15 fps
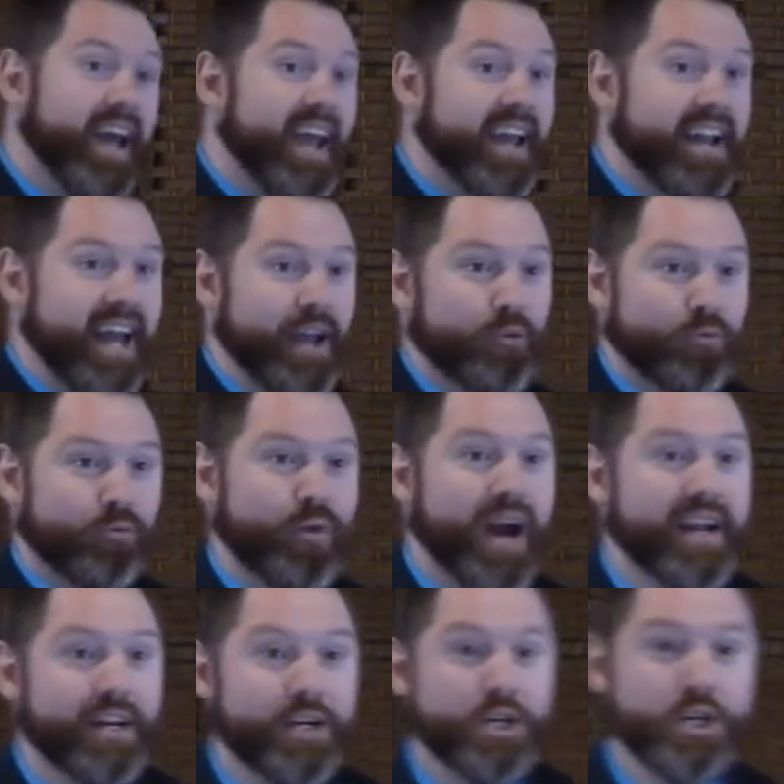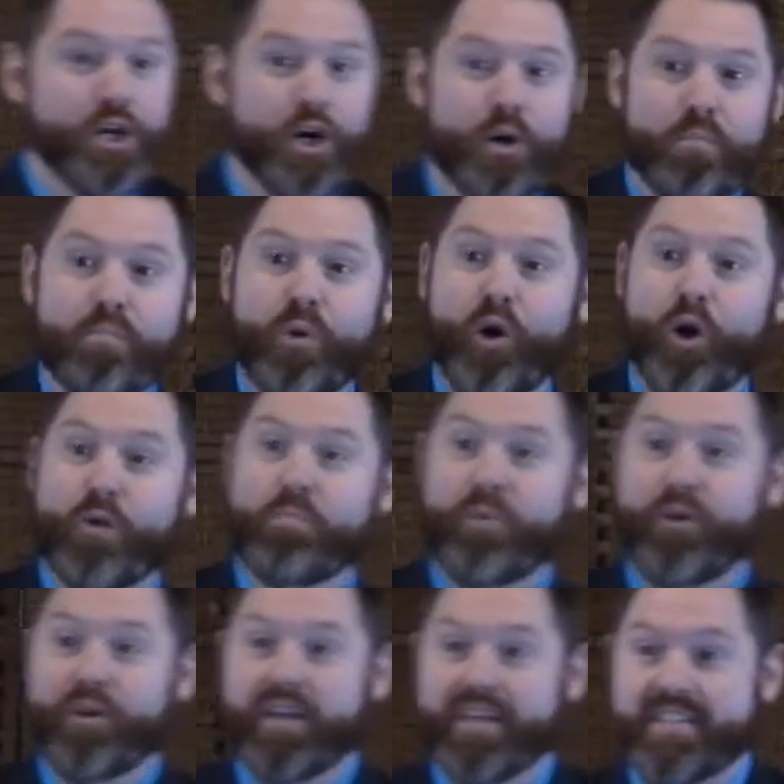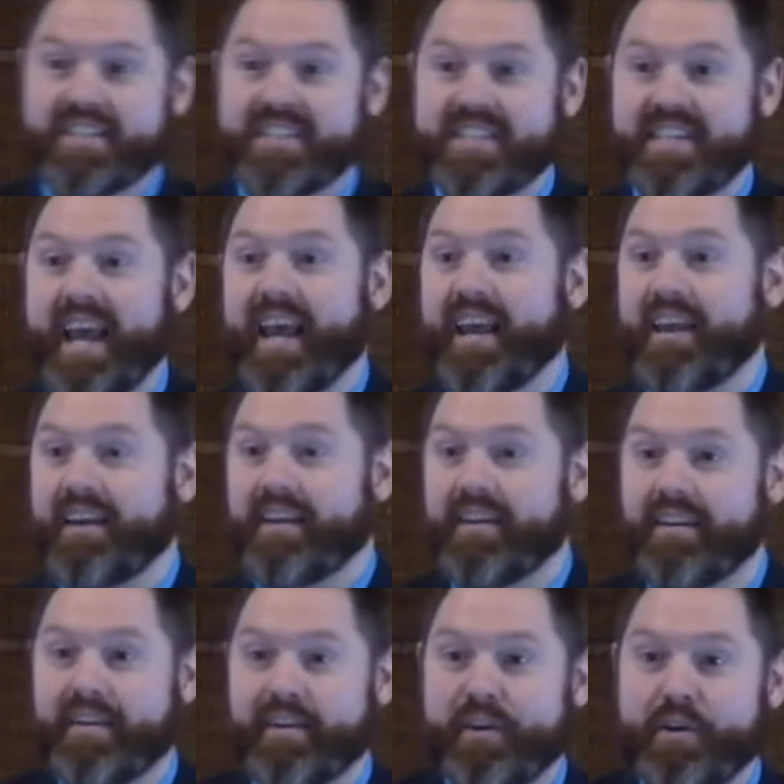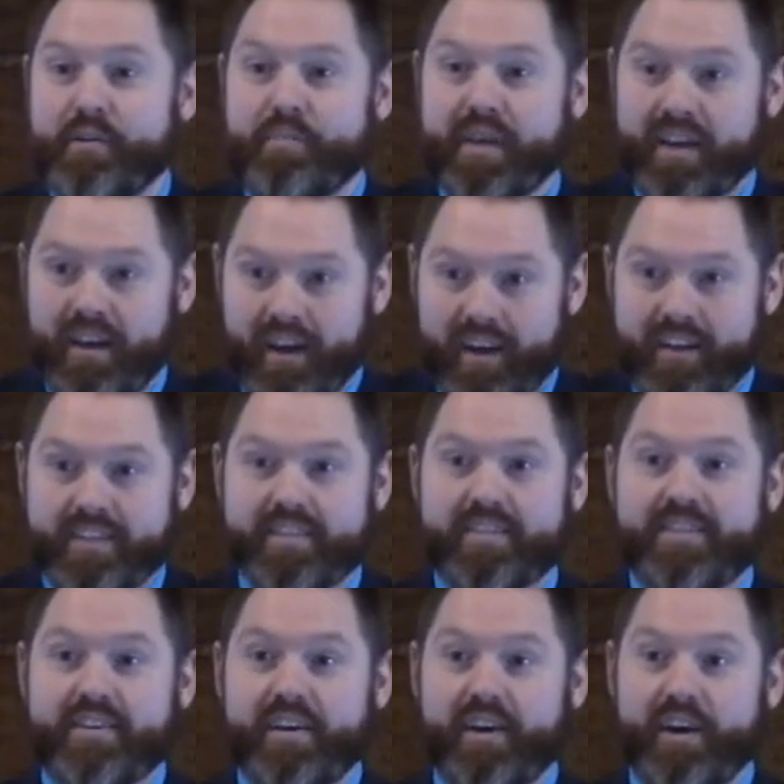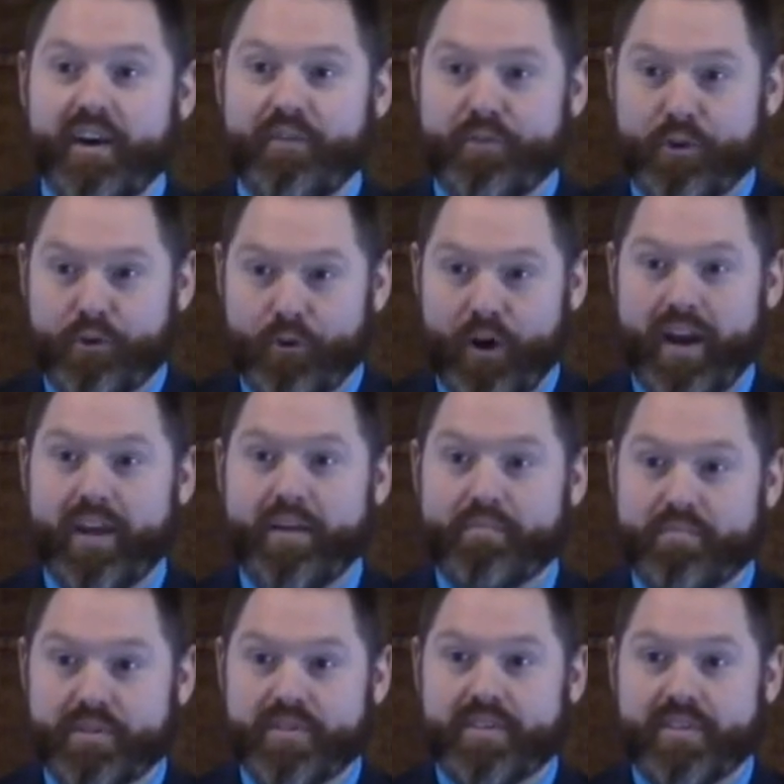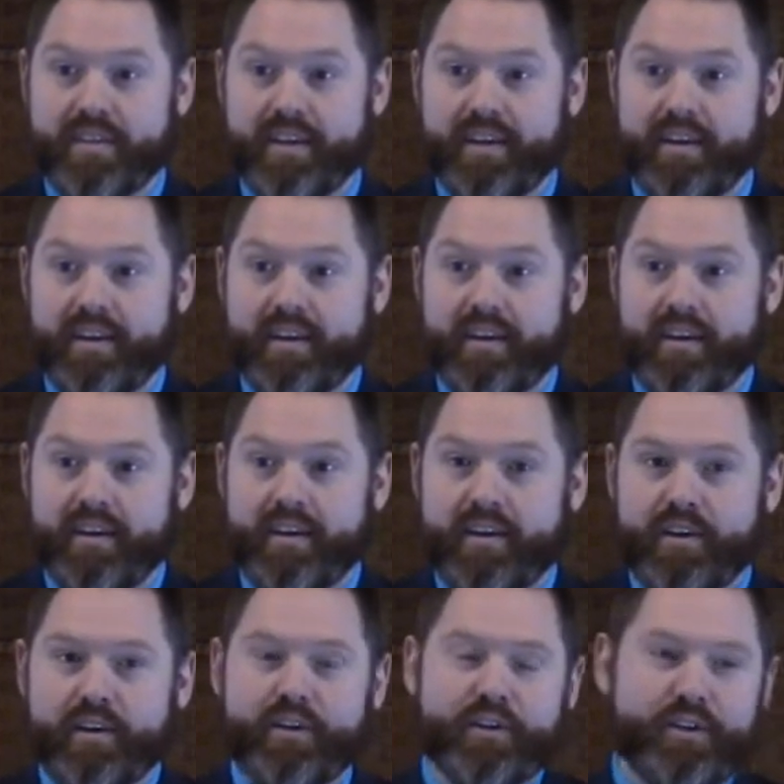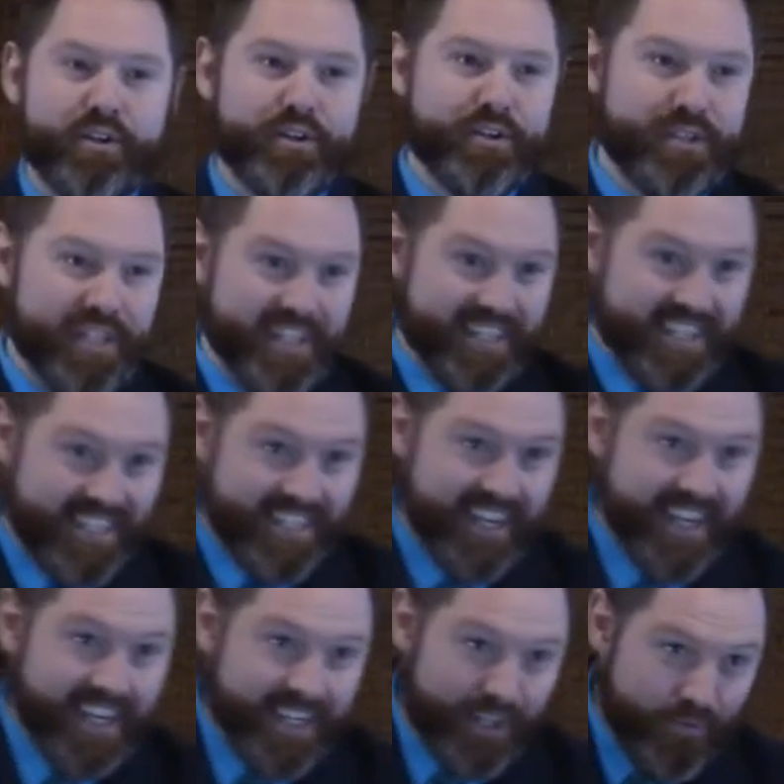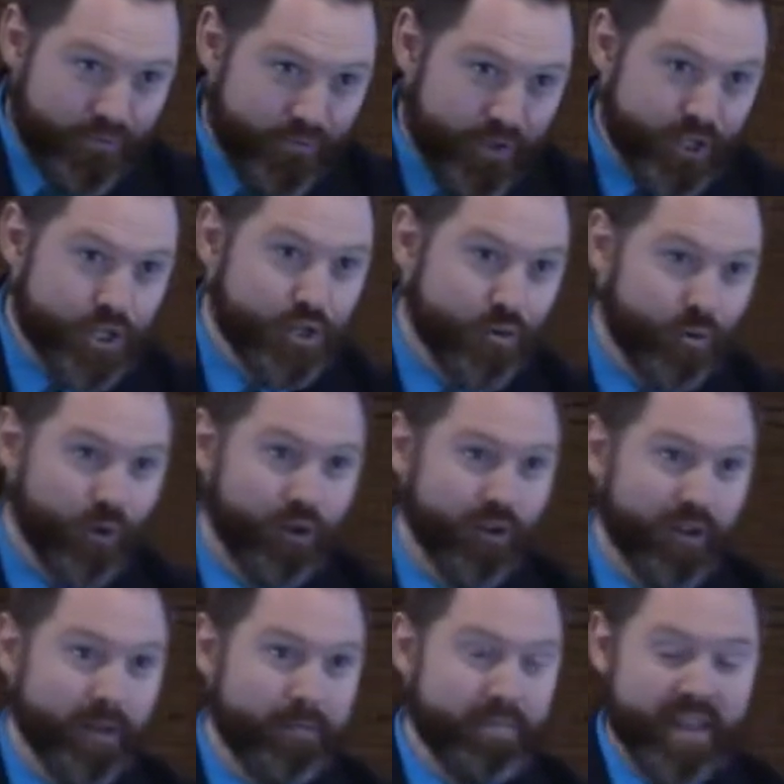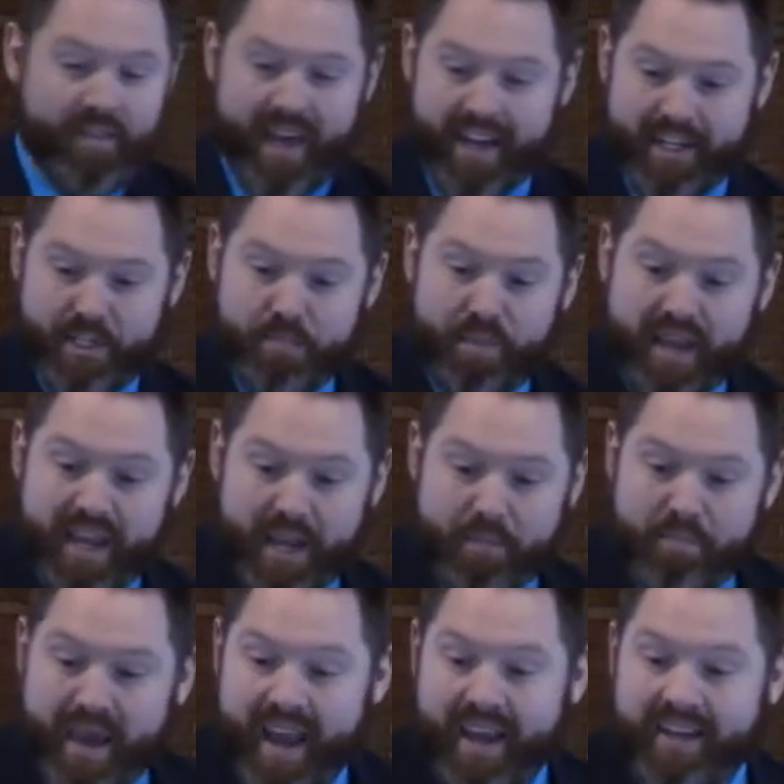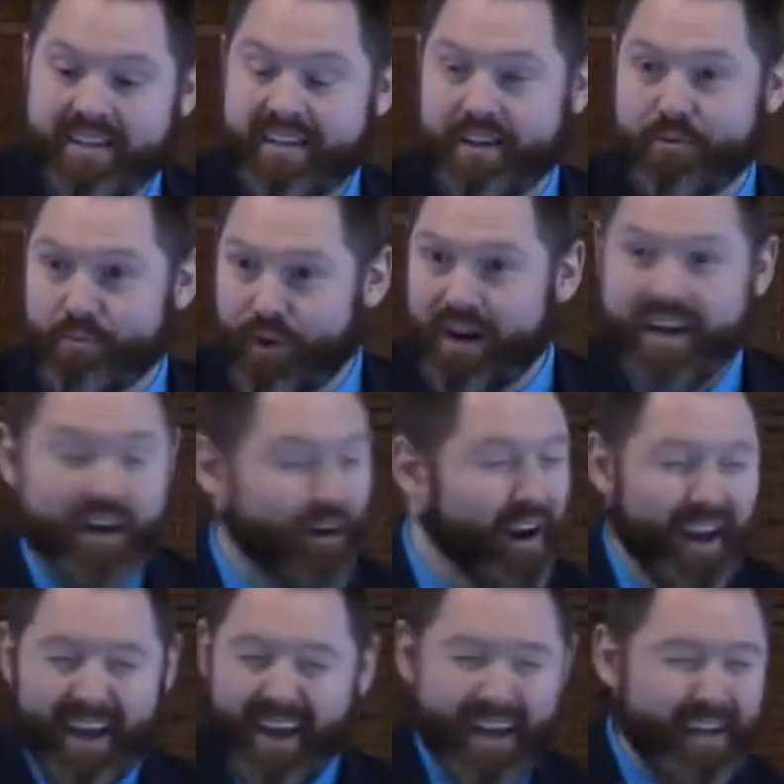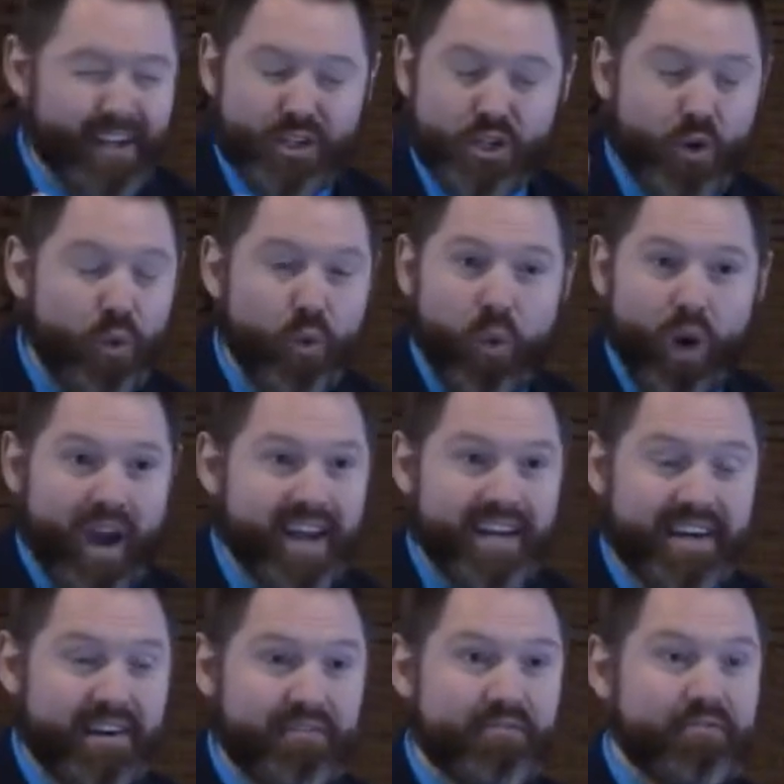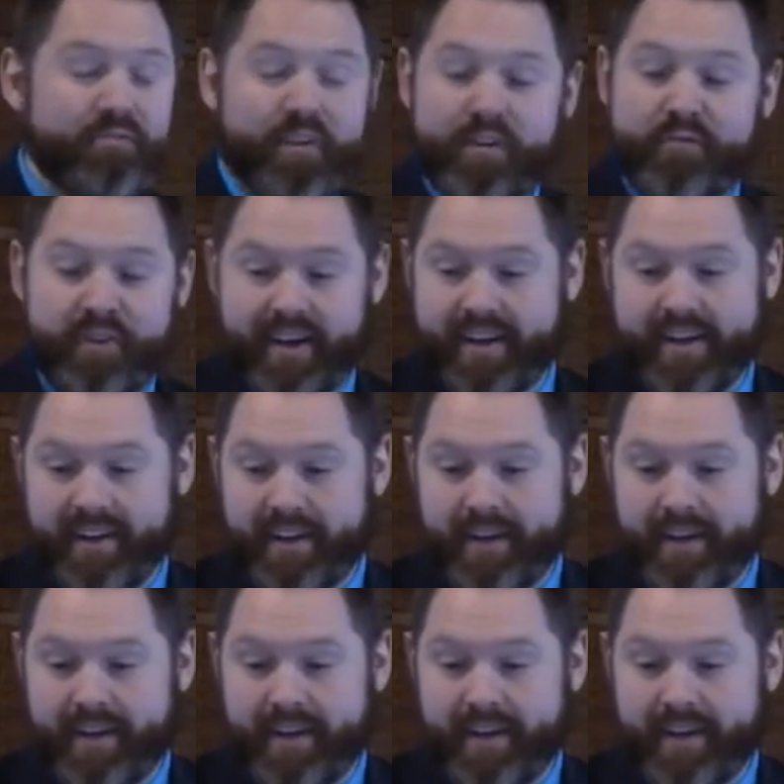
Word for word: in a reddish purple stain because of the grapes. Do you see the visual that is being painted right here? It is quite vivid.